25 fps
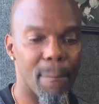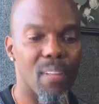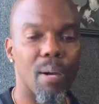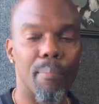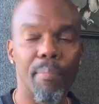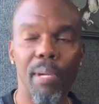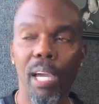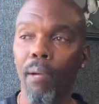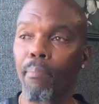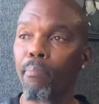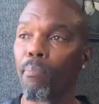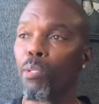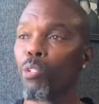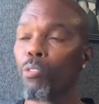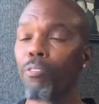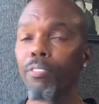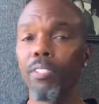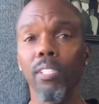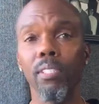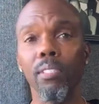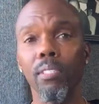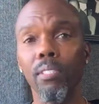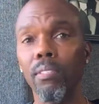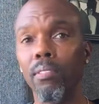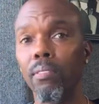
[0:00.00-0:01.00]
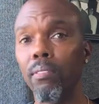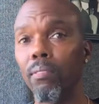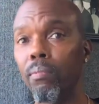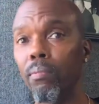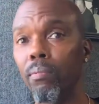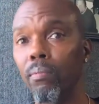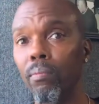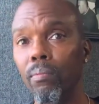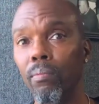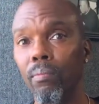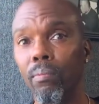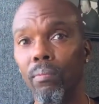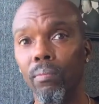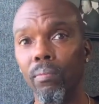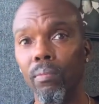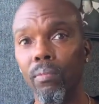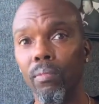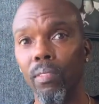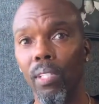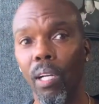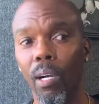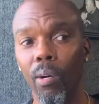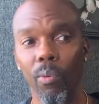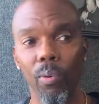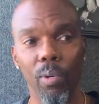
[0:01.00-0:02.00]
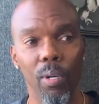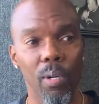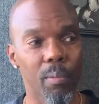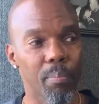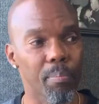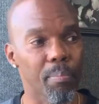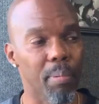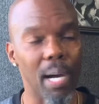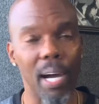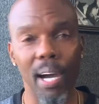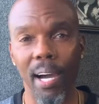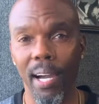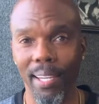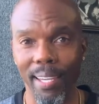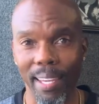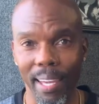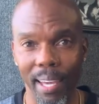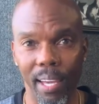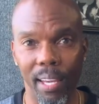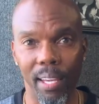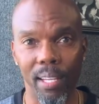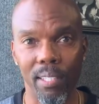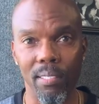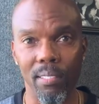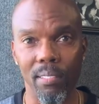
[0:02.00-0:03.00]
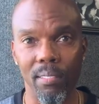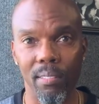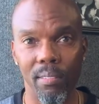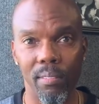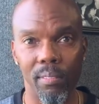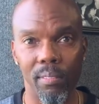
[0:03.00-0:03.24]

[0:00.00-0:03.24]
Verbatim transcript: I'm gonna have movies. I want podcasts.